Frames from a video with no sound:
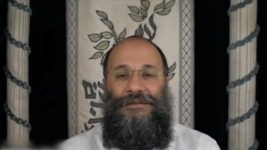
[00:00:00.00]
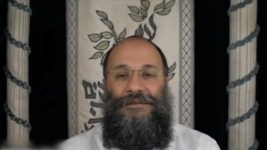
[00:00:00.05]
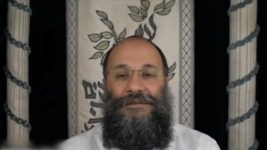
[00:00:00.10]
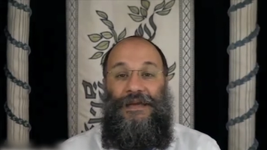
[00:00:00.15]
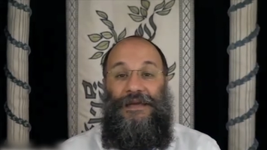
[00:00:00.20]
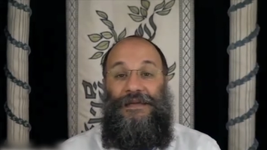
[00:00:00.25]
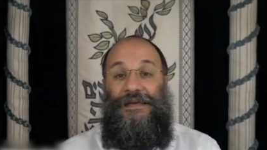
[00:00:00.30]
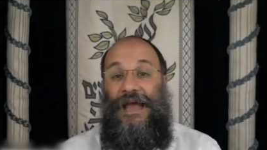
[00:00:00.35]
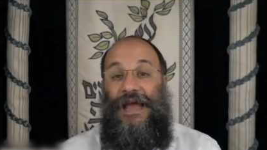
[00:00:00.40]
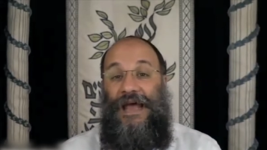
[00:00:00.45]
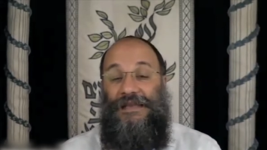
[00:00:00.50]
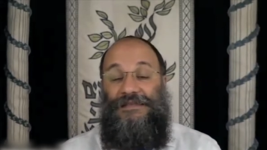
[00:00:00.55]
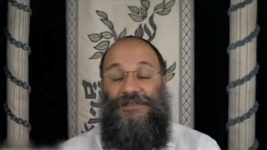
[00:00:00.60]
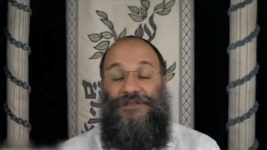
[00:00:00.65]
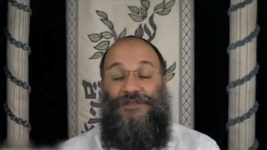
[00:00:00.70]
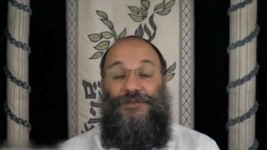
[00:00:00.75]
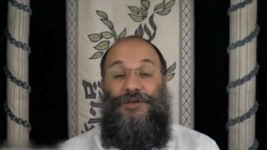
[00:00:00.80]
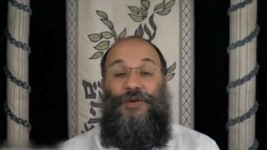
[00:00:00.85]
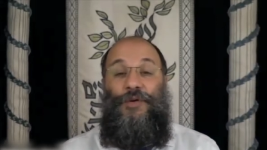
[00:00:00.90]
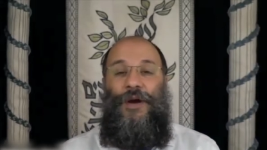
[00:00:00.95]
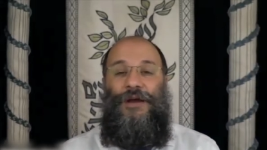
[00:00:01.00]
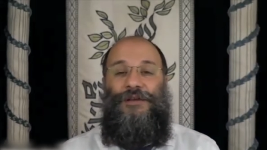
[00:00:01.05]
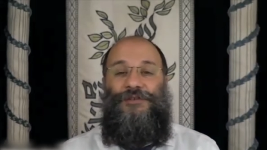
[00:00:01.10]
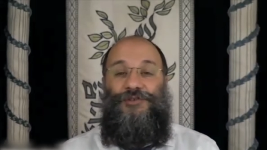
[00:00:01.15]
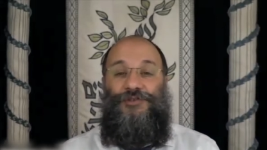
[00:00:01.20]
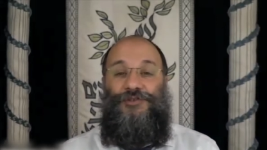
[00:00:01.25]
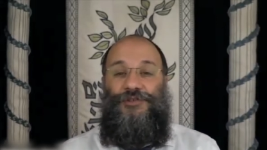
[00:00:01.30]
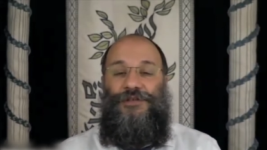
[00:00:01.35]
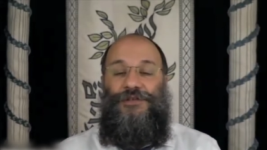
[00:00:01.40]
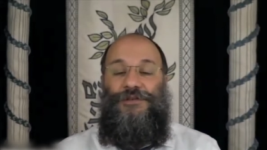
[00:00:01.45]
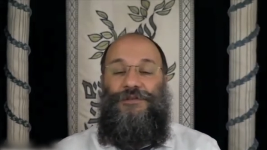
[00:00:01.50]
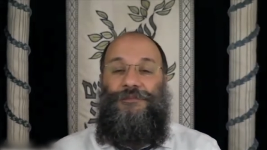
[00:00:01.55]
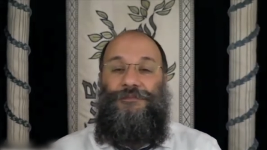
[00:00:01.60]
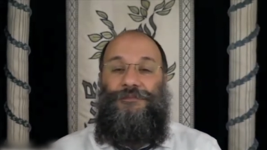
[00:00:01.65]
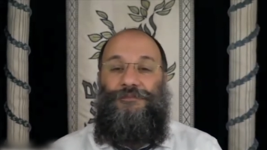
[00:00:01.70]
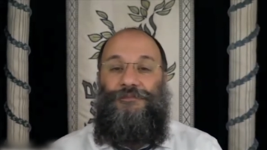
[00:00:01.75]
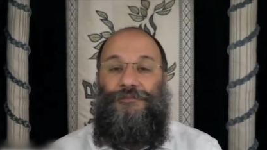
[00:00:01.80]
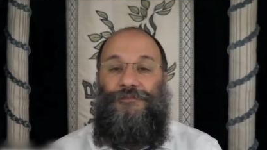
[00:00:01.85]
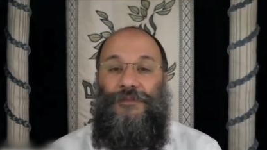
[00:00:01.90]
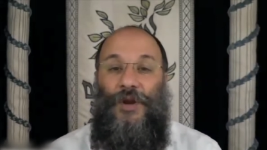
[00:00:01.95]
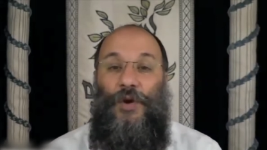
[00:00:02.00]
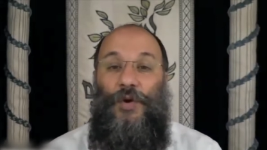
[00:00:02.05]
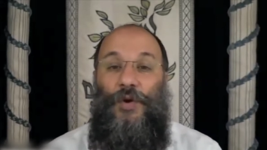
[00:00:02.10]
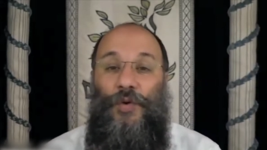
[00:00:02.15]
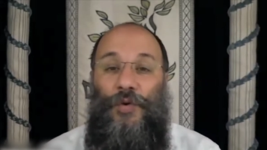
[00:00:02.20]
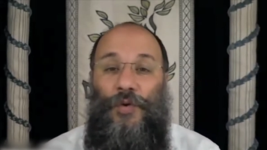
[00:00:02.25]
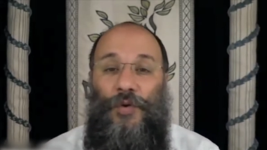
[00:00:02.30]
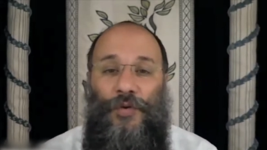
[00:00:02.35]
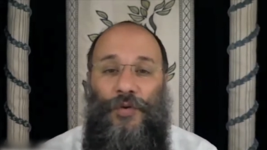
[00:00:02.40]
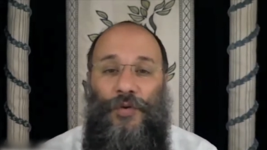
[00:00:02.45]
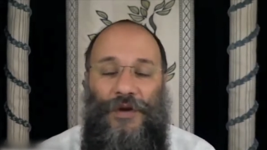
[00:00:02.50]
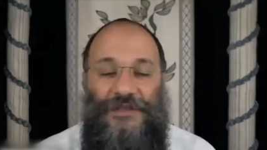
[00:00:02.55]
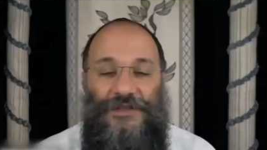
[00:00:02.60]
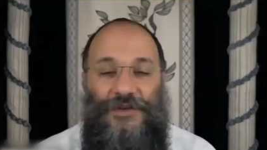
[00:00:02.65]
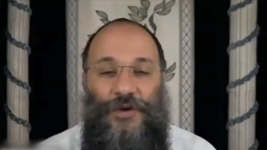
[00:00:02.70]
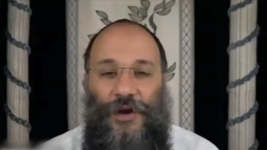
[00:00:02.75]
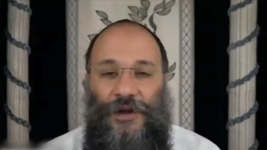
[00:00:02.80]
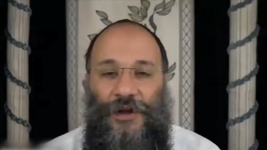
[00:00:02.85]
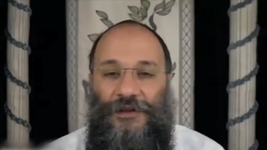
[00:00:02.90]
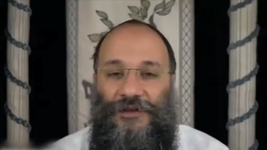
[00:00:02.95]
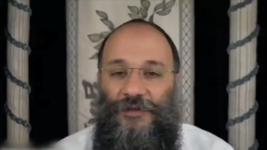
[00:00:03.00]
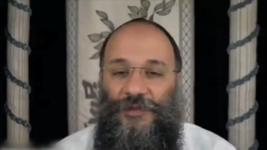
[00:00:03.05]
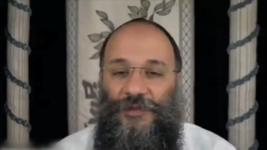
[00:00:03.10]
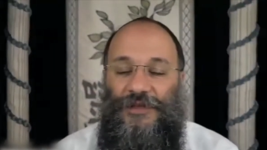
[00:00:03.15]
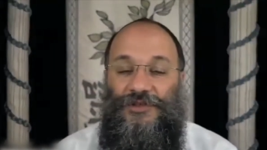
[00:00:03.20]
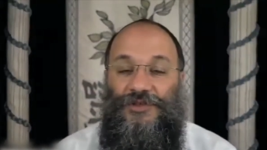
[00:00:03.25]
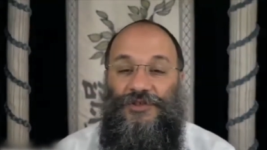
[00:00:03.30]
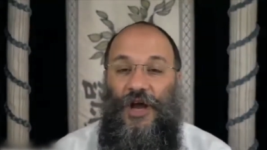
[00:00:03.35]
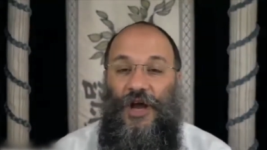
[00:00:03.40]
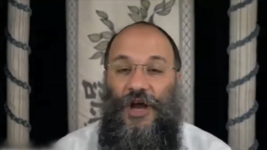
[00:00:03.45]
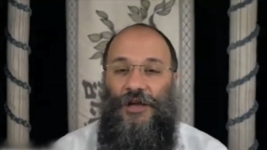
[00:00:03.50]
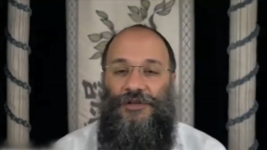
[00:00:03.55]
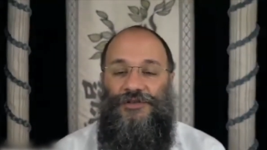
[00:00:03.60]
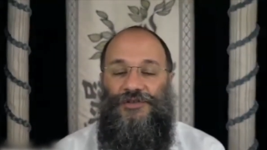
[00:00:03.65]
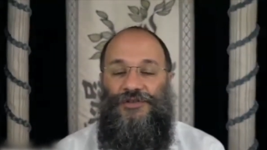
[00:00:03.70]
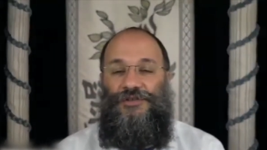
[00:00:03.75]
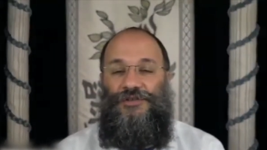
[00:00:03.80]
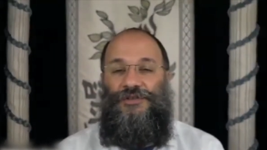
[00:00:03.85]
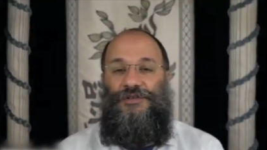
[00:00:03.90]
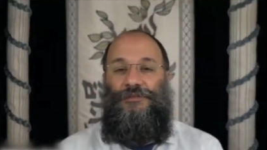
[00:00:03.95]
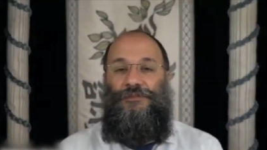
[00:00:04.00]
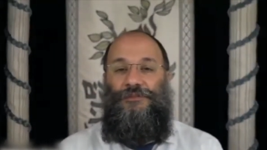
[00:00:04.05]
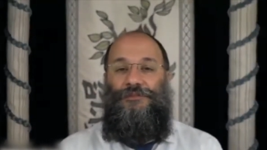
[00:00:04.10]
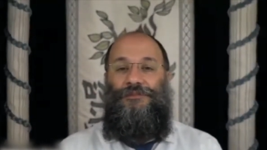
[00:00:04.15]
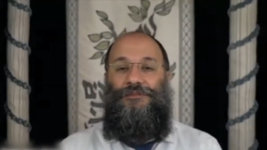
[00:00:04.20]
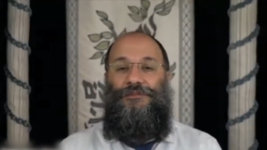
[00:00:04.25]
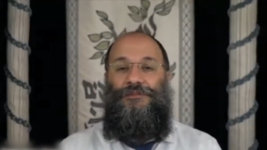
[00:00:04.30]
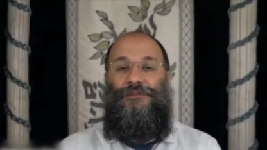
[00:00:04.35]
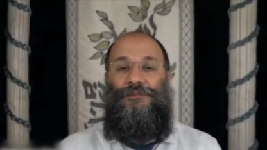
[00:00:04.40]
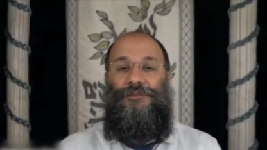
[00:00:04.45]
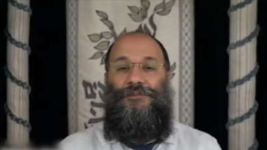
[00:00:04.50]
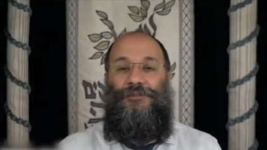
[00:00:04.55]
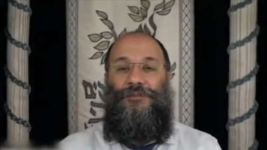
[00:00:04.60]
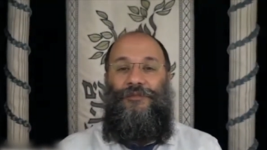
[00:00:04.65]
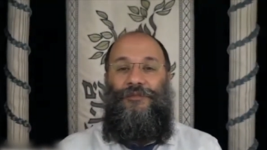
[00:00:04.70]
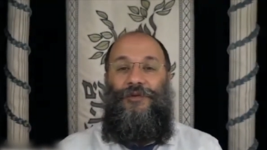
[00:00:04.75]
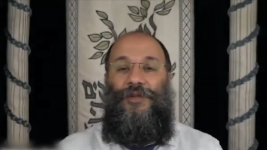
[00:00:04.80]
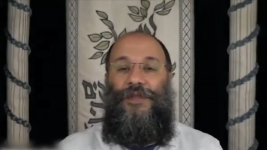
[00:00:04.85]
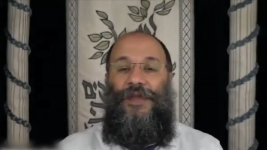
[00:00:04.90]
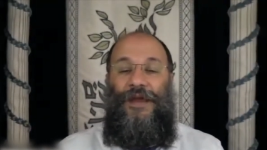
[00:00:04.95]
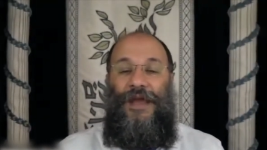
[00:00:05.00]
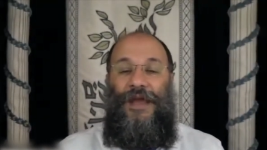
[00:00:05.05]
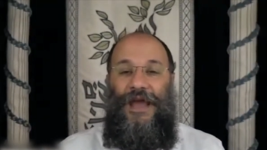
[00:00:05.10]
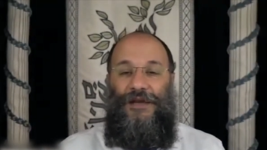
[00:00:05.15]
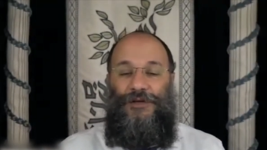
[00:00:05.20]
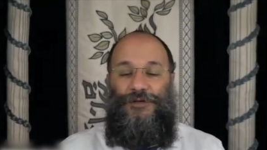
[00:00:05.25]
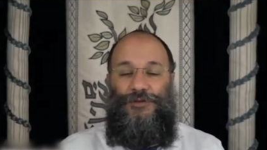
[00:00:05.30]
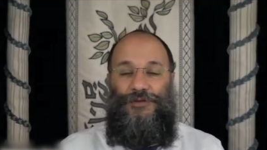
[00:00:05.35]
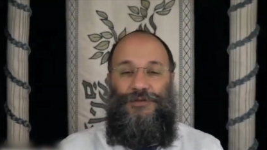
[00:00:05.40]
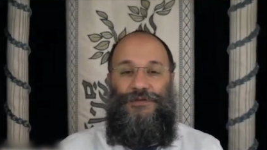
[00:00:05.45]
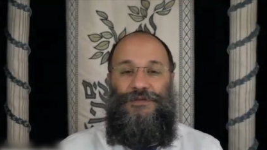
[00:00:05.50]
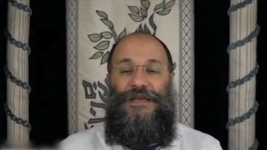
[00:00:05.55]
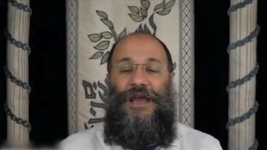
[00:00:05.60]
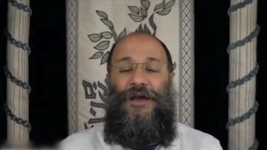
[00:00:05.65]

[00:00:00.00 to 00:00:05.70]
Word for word: and asks the question, who is going to be judged for their actions?